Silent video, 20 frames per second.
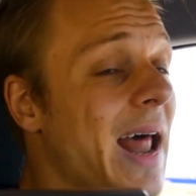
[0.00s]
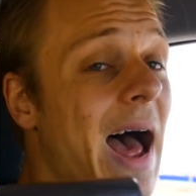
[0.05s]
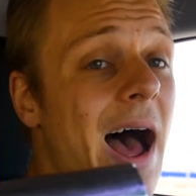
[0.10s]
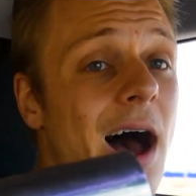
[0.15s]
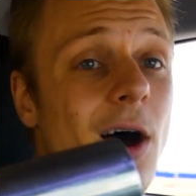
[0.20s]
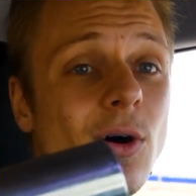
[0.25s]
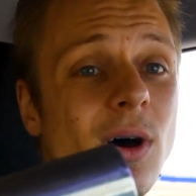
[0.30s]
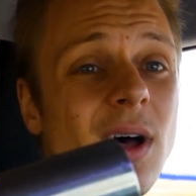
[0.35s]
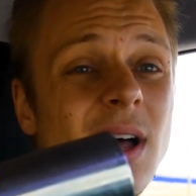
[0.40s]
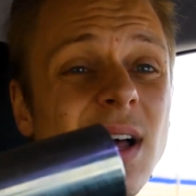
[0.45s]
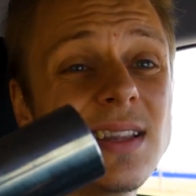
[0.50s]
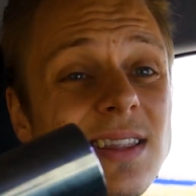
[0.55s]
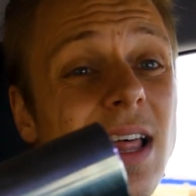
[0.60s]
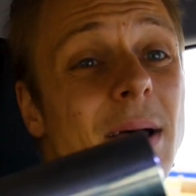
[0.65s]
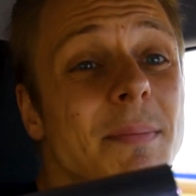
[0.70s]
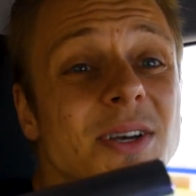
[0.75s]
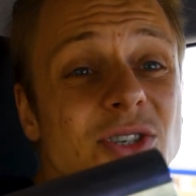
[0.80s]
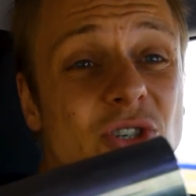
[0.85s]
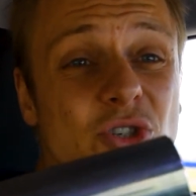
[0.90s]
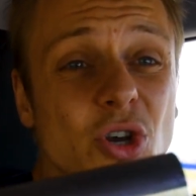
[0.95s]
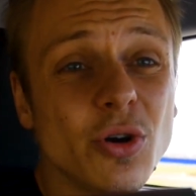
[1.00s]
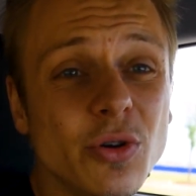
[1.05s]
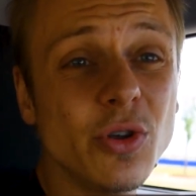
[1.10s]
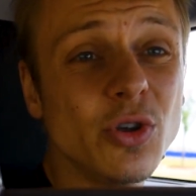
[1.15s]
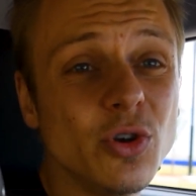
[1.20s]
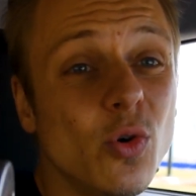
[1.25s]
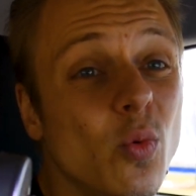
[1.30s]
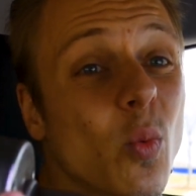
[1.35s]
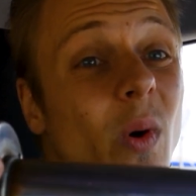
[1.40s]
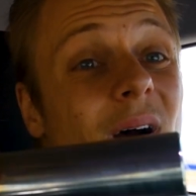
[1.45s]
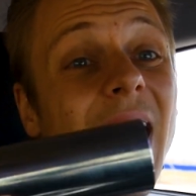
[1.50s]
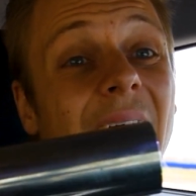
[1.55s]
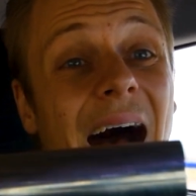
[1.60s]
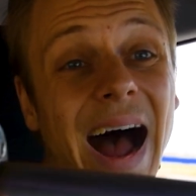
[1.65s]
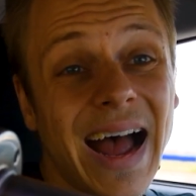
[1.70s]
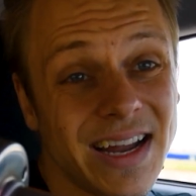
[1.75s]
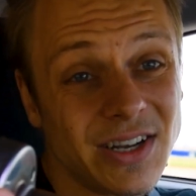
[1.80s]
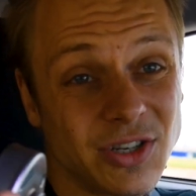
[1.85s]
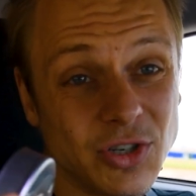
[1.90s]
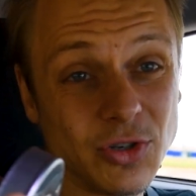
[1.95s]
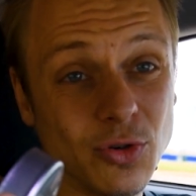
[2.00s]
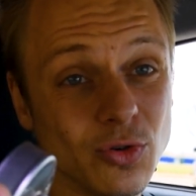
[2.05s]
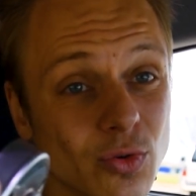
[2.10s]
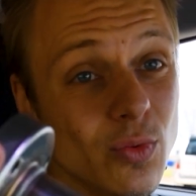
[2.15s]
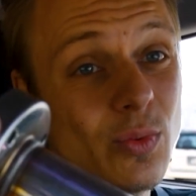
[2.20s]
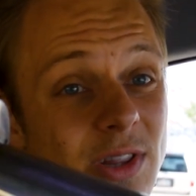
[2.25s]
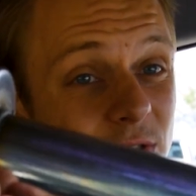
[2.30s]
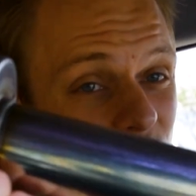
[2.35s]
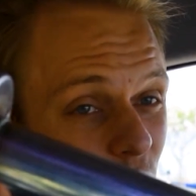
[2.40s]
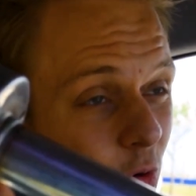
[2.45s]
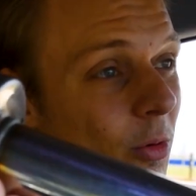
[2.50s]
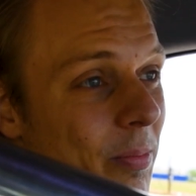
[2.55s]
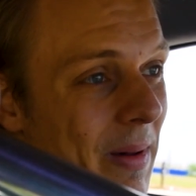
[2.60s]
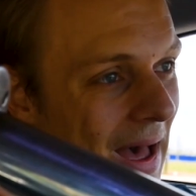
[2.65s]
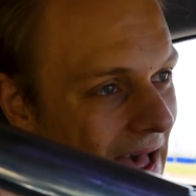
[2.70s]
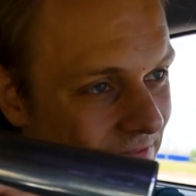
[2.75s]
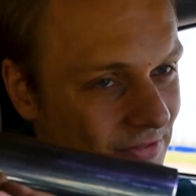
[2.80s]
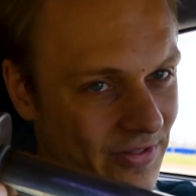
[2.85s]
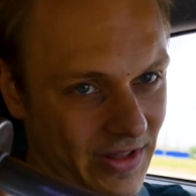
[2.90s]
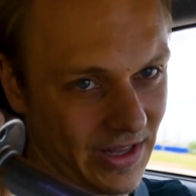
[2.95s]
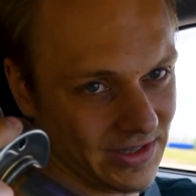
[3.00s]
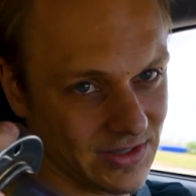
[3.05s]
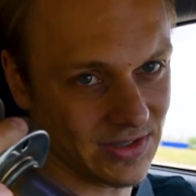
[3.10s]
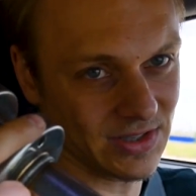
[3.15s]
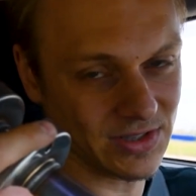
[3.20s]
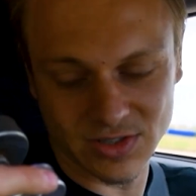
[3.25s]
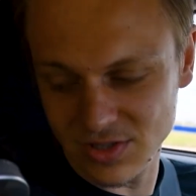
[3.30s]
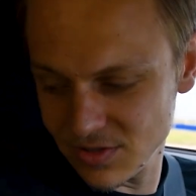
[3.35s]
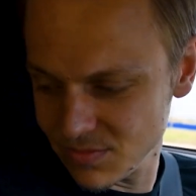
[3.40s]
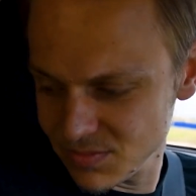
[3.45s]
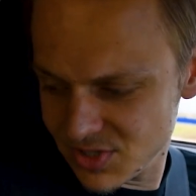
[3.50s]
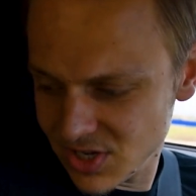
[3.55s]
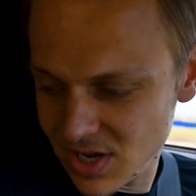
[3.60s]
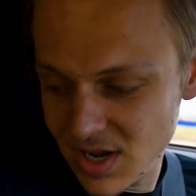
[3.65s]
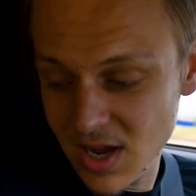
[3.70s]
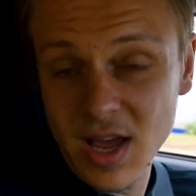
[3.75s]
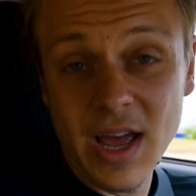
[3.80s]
Now, let me show you what I do with dual baffling systems.